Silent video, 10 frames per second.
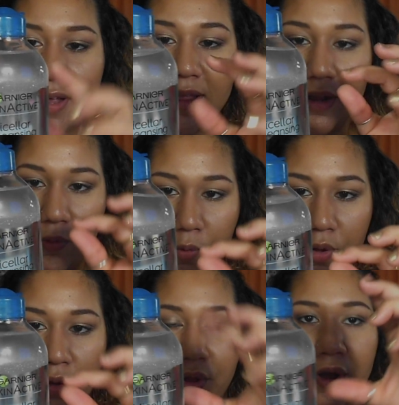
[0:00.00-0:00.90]
looks kind of like an
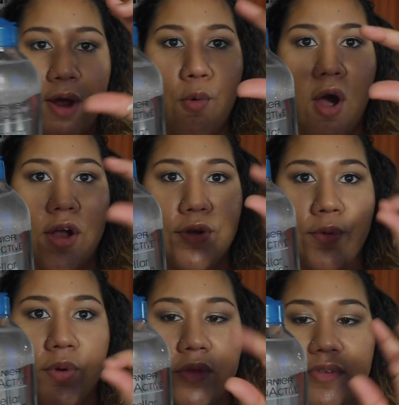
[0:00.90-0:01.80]
oil. You know how
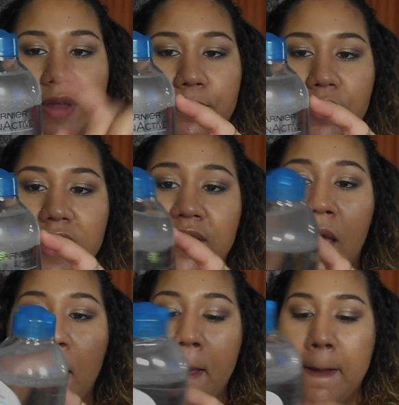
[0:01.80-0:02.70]
water and oil
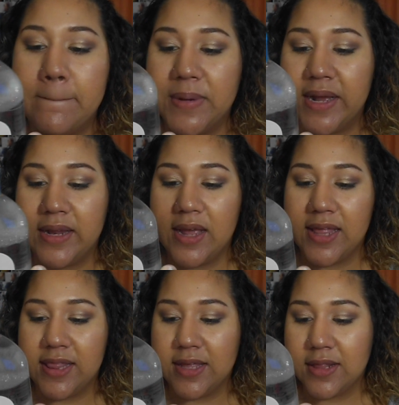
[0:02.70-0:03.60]
separate?
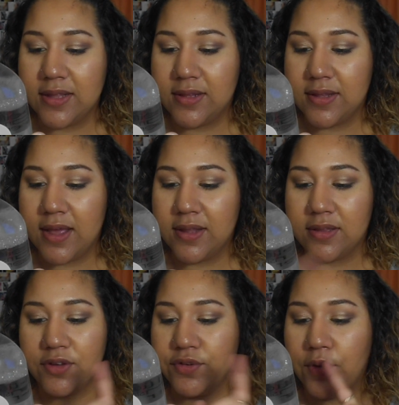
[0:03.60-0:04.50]
But I think this
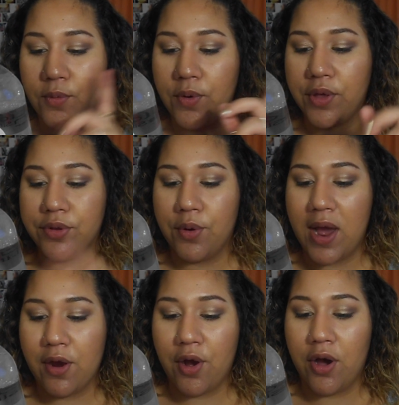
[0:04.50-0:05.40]
says there's no oil,
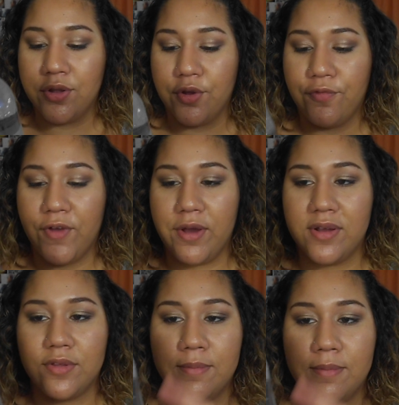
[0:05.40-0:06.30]
no alcohol, no
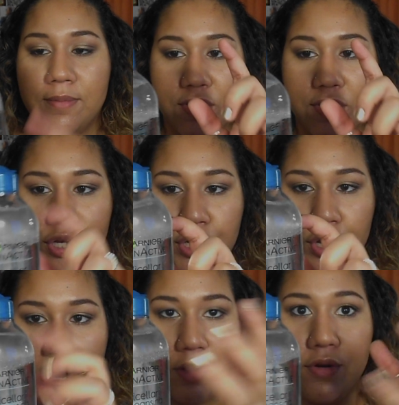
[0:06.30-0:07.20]
fragrance. So I'm not
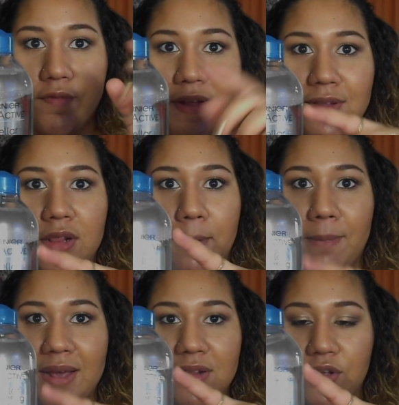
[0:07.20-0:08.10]
sure. I don't know if that's
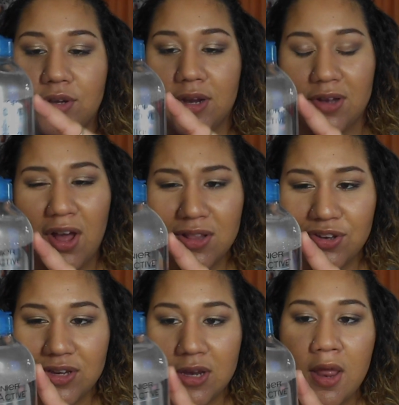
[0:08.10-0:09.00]
like the micellar
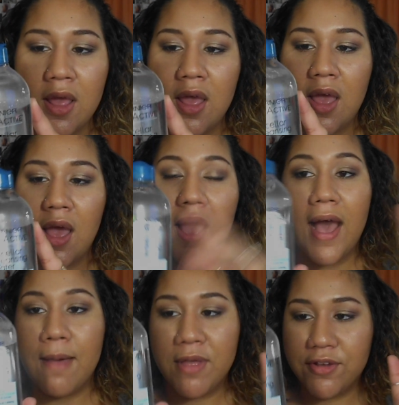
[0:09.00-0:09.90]
technology.
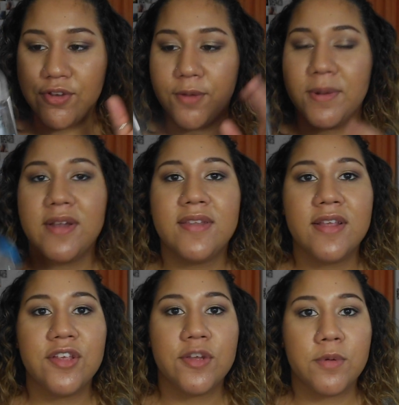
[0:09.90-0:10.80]
I'm not sure. But
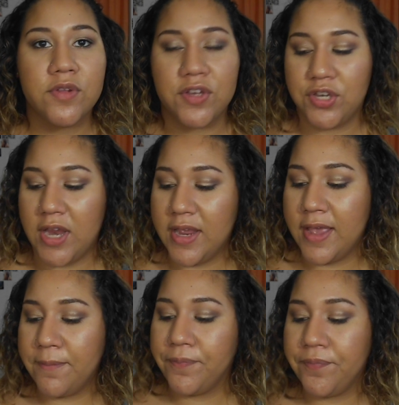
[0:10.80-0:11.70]
it says that you're supposed to
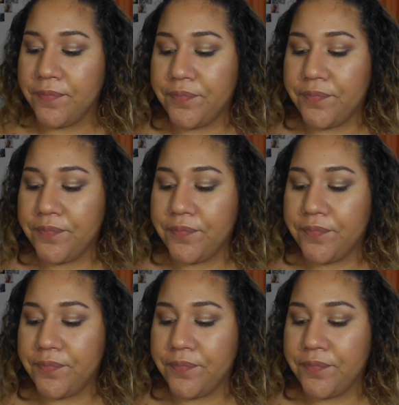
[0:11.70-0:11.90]
shake it